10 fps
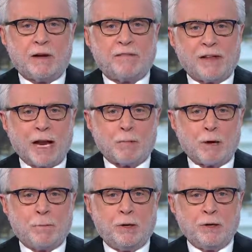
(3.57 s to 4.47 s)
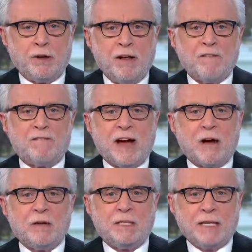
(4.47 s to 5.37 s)
of uh, Vladimir Putin
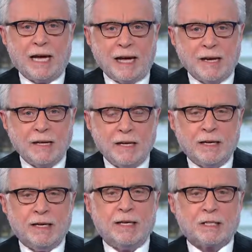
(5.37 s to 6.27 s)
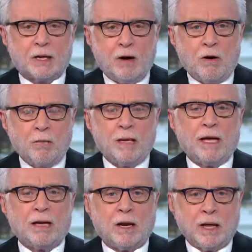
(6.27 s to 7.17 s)
found dead in his home
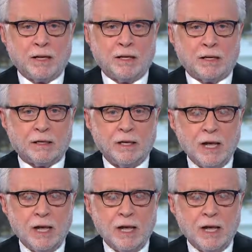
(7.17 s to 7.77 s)
in London.